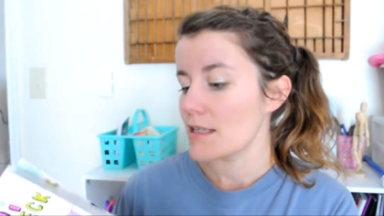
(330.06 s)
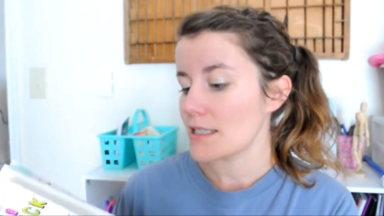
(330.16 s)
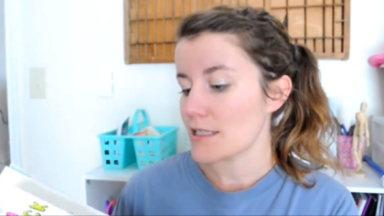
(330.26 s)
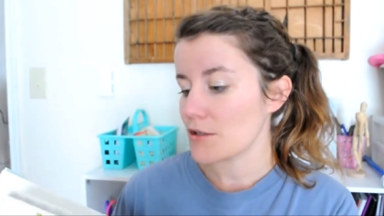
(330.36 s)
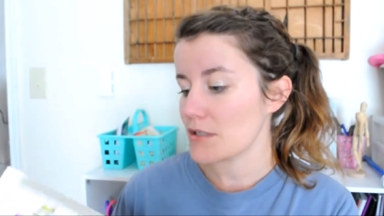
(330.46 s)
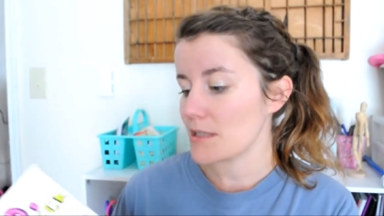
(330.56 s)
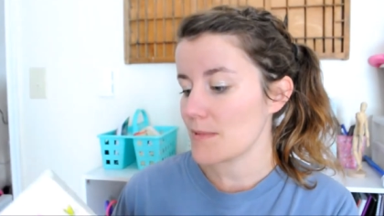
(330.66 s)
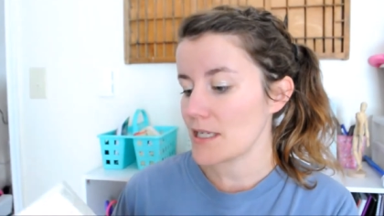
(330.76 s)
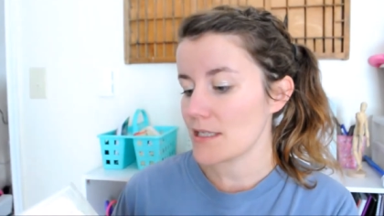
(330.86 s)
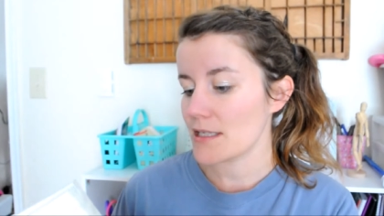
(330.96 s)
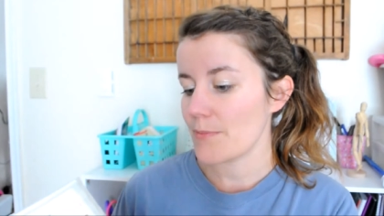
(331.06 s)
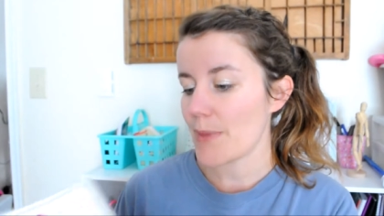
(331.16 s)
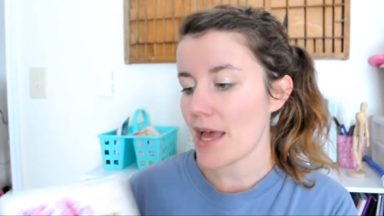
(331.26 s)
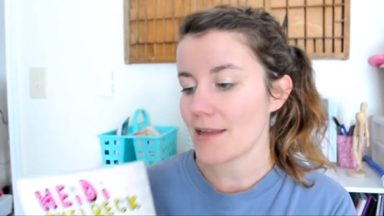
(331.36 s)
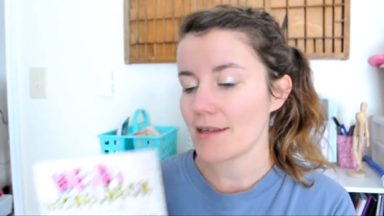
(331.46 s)
since Christmas
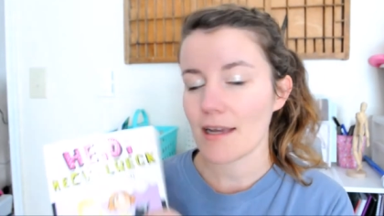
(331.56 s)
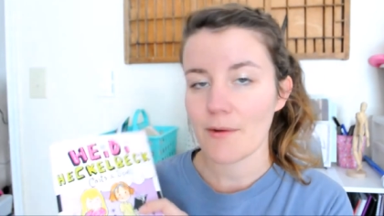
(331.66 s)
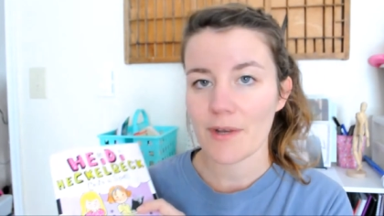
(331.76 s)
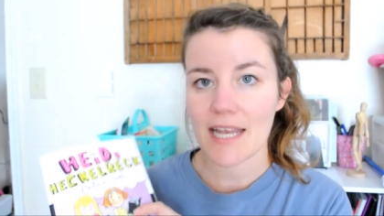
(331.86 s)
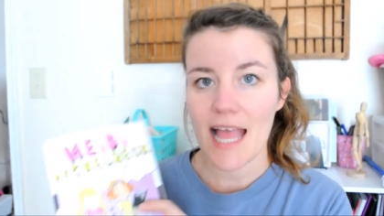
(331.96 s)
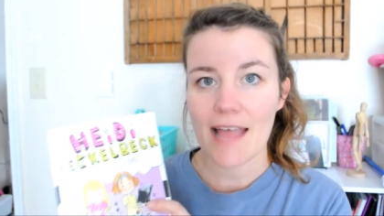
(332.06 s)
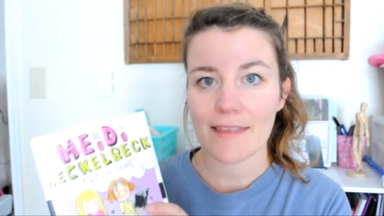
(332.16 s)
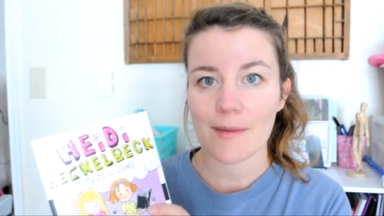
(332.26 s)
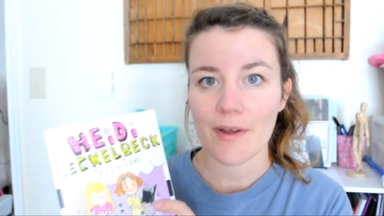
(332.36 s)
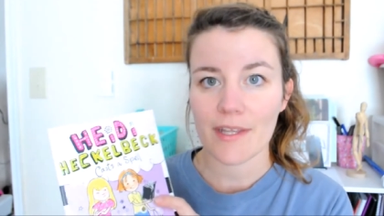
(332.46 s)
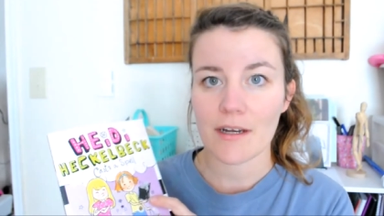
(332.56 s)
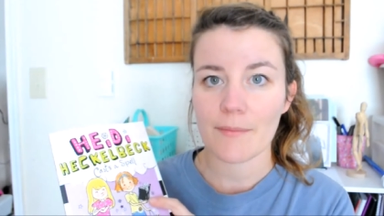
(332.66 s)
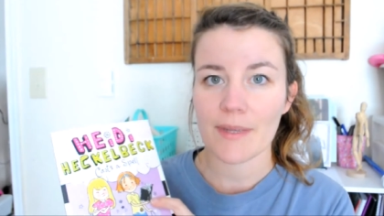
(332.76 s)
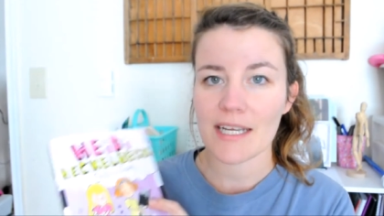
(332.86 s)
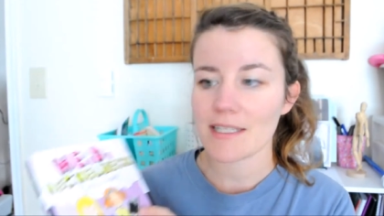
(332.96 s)
but I wanted to add them on there
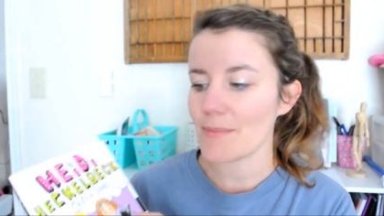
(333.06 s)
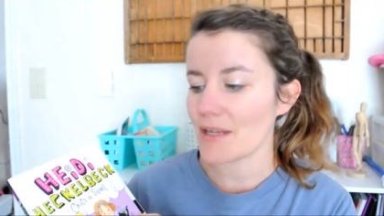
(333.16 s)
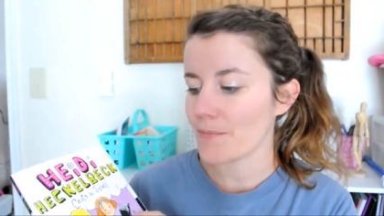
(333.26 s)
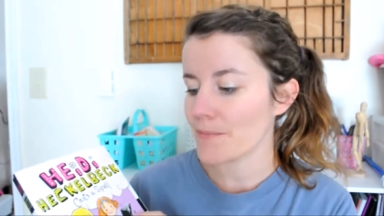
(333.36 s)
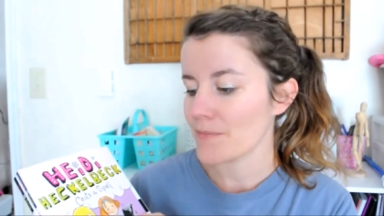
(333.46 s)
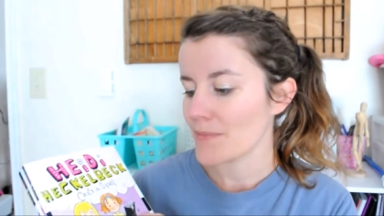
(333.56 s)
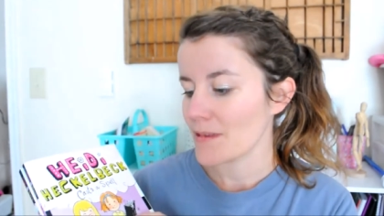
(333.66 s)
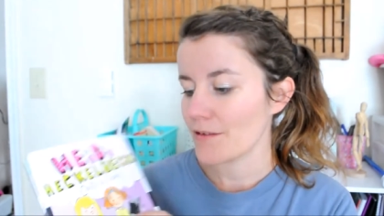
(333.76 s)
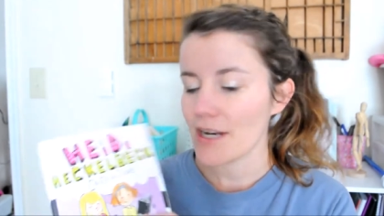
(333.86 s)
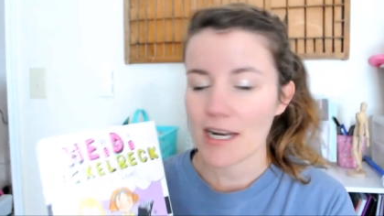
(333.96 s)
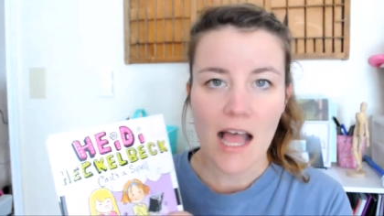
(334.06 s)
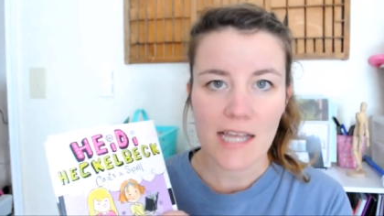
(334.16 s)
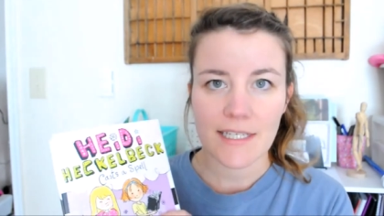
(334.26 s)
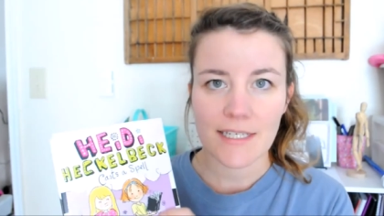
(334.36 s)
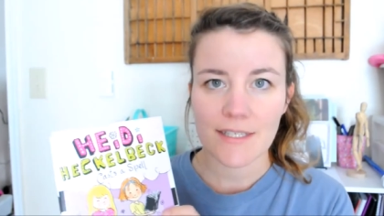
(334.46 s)
because, I mean, they're not
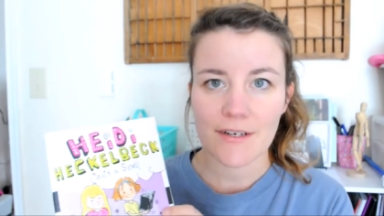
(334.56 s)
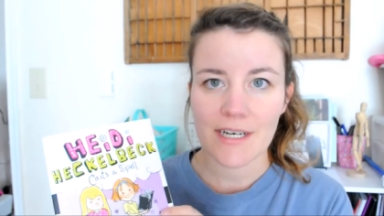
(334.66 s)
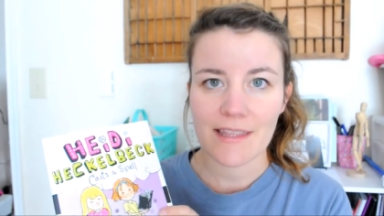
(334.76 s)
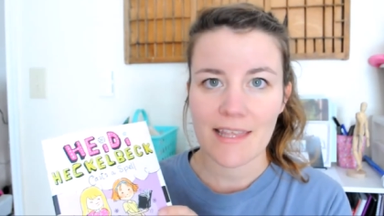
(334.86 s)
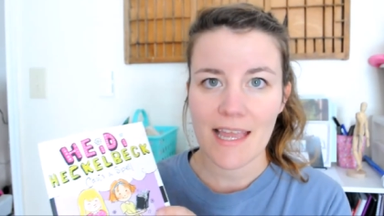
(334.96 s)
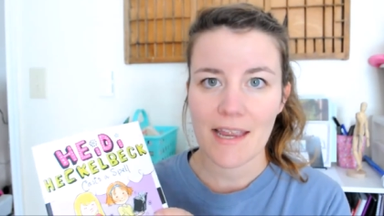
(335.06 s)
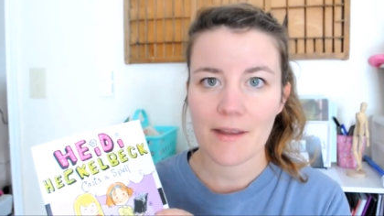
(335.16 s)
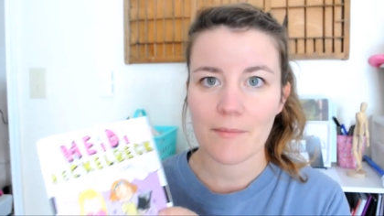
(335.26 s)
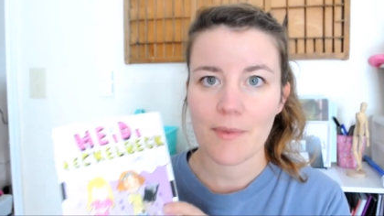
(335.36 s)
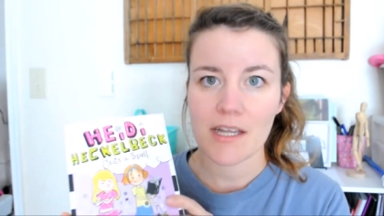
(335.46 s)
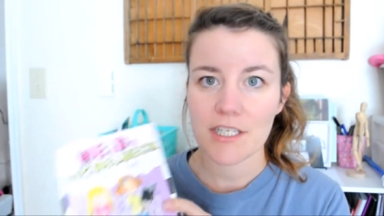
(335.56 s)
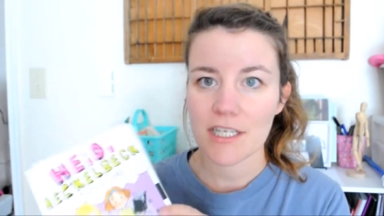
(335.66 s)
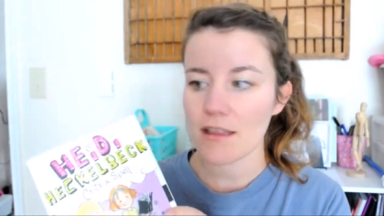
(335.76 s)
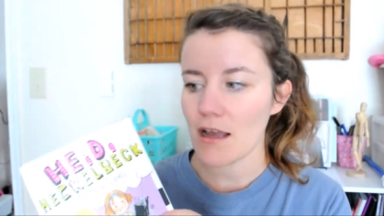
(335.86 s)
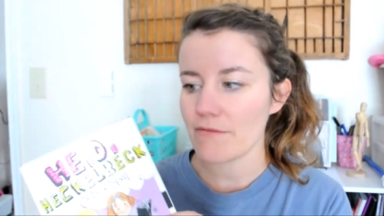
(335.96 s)
classics or anything, but
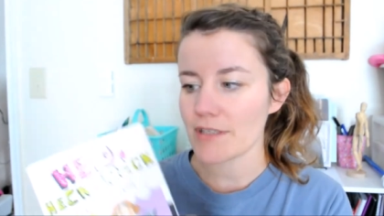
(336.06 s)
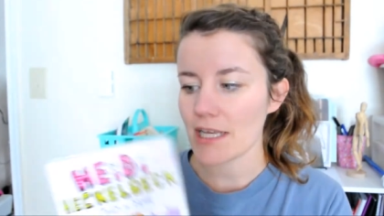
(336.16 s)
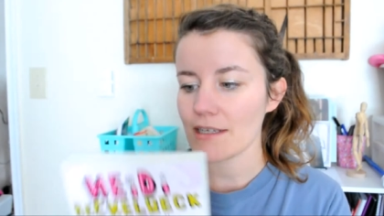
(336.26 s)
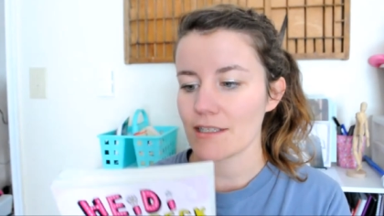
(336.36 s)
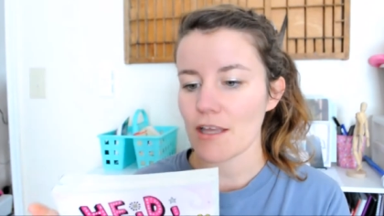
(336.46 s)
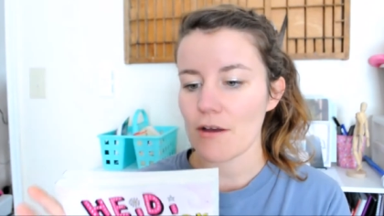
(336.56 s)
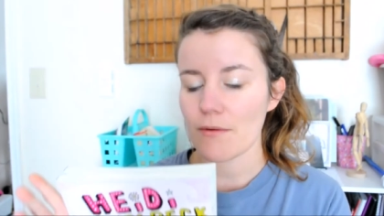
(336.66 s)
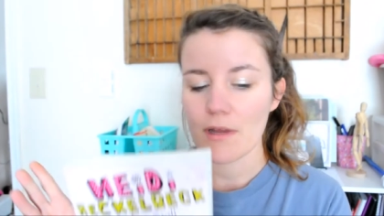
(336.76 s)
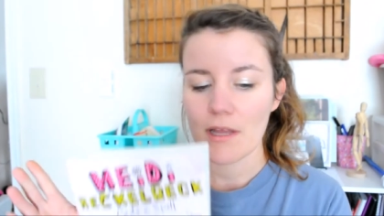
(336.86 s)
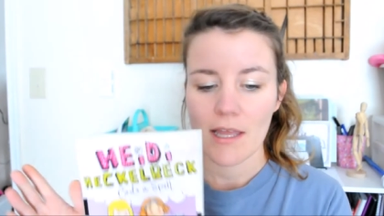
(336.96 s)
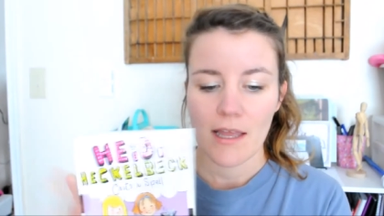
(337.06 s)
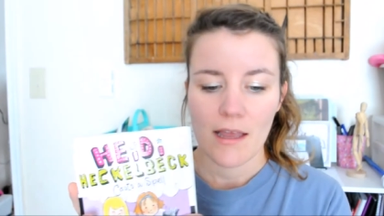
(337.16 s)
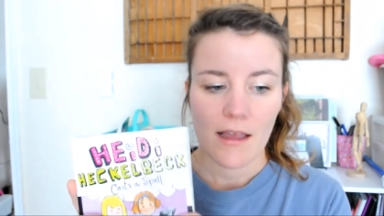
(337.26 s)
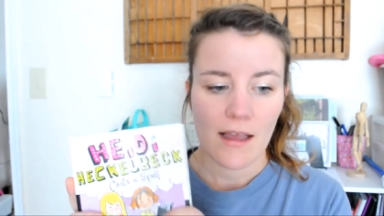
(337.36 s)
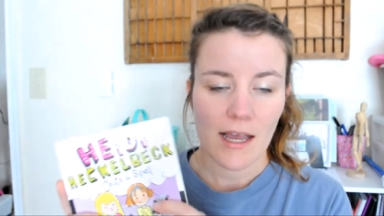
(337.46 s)
she loves it, so
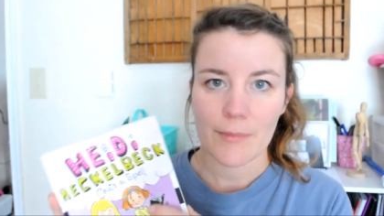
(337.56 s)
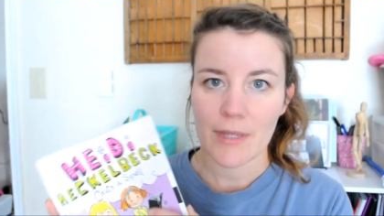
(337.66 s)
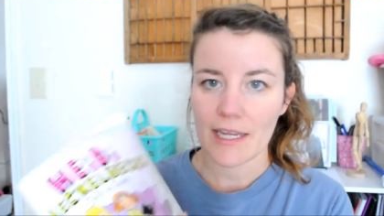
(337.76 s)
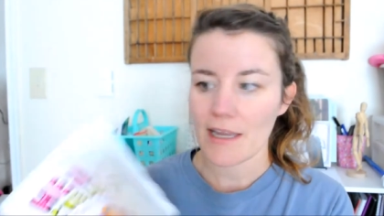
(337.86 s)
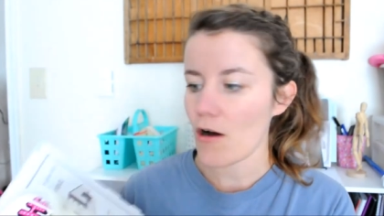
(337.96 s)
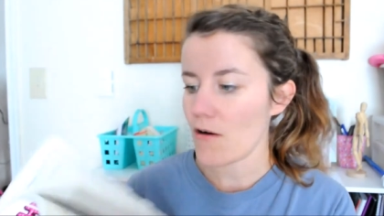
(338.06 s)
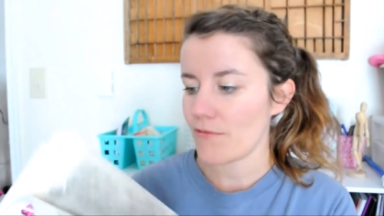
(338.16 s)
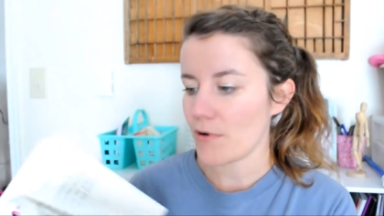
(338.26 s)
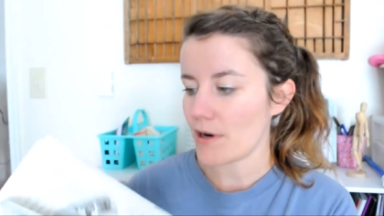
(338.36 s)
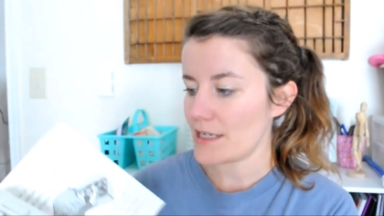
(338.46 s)
I'm, like, all for it.